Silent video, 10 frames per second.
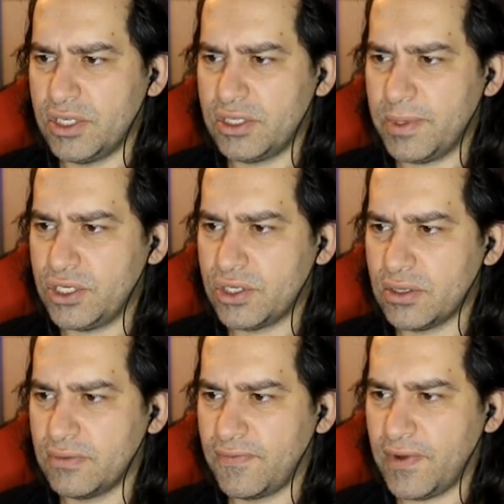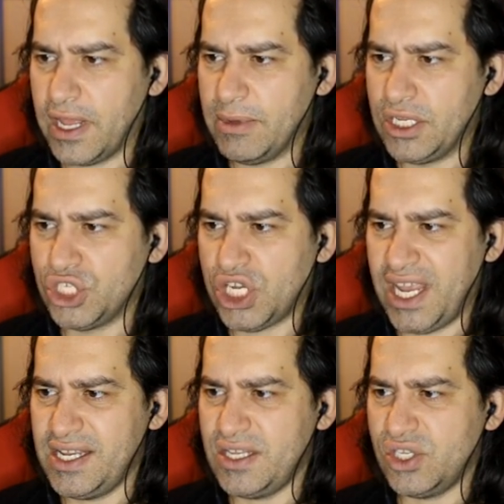spatial flaming
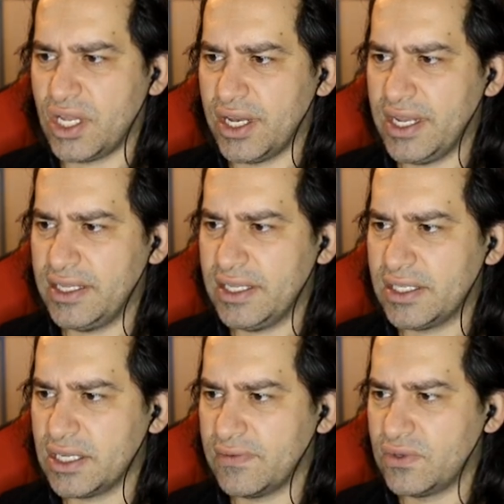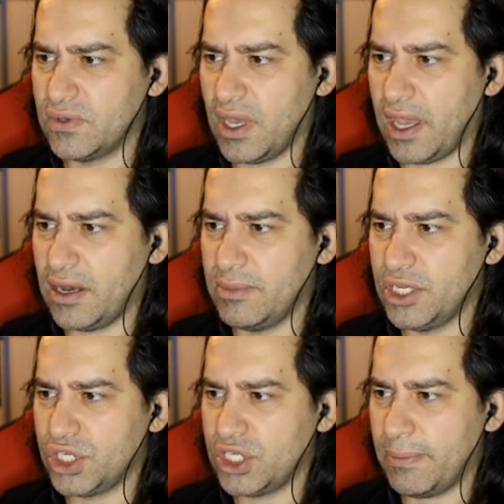chains, linked itself to the enemy
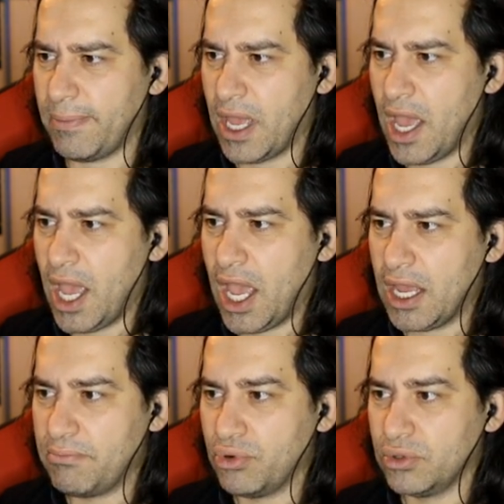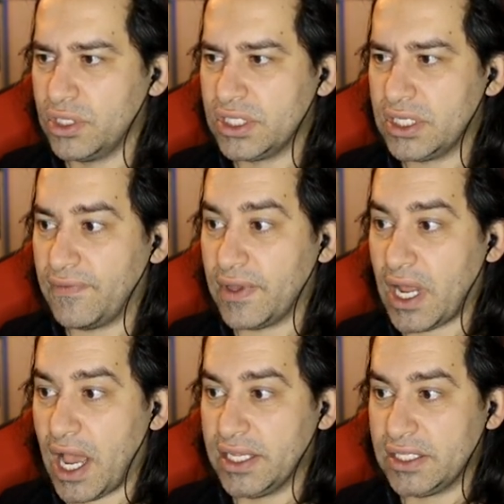ship, and pulled itself at
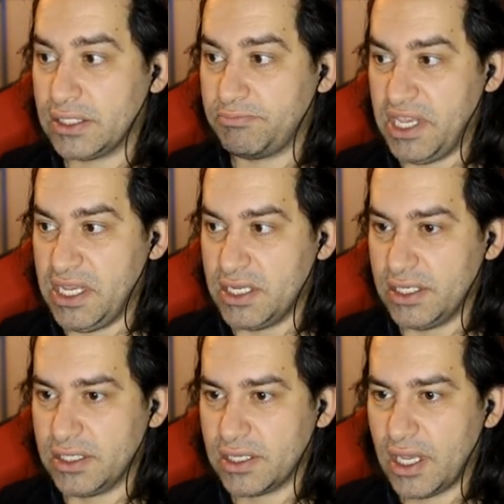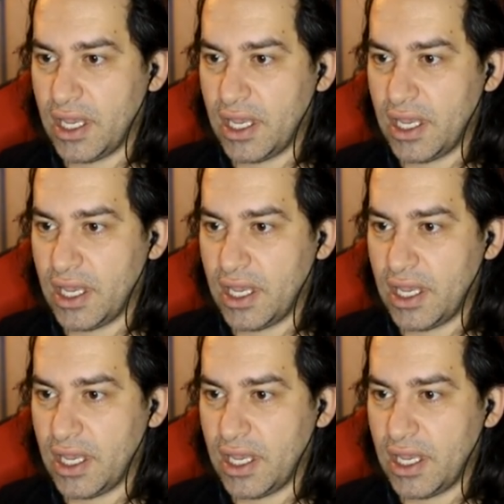high speed.